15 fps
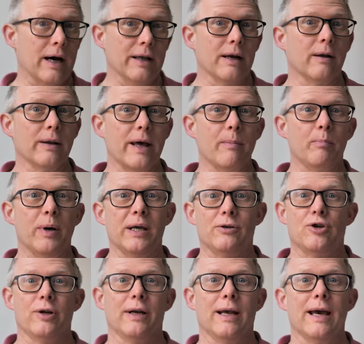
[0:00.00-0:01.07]
And I'll then
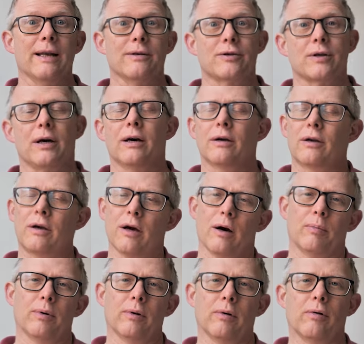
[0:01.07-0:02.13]
pitch it against a
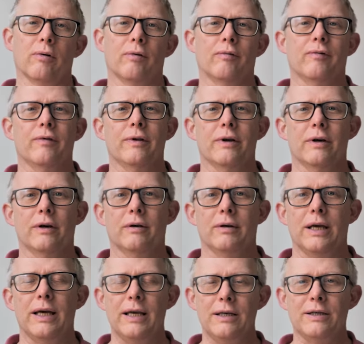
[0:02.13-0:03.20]
couple of
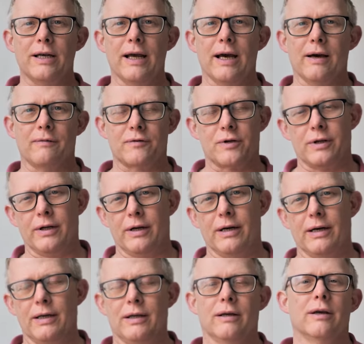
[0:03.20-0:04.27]
the ETFs that
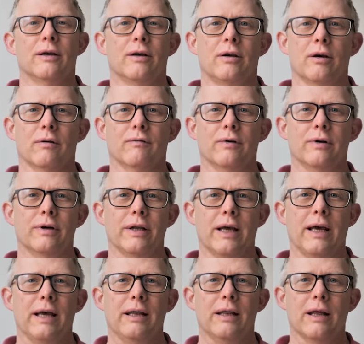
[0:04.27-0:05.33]
I'd
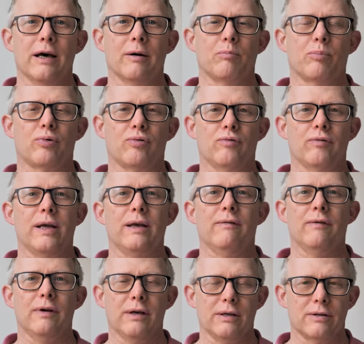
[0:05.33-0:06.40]
covered in that
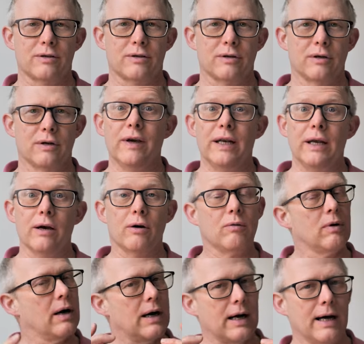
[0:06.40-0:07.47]
previous
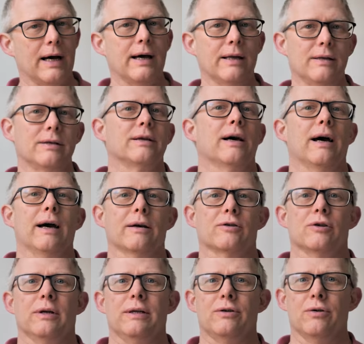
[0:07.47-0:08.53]
video, and
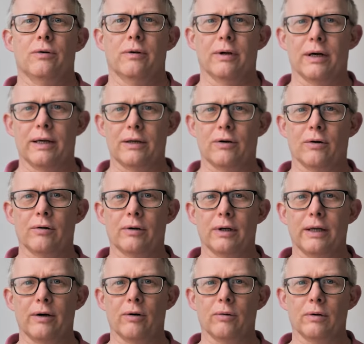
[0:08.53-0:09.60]
actually two that I
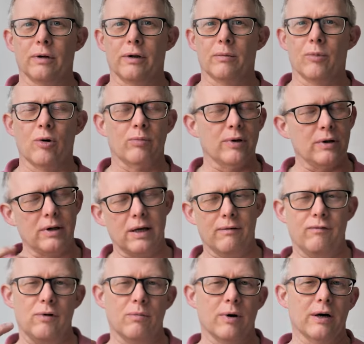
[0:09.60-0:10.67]
currently hold at the moment, and
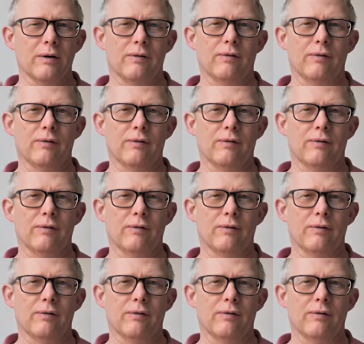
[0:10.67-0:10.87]
give you my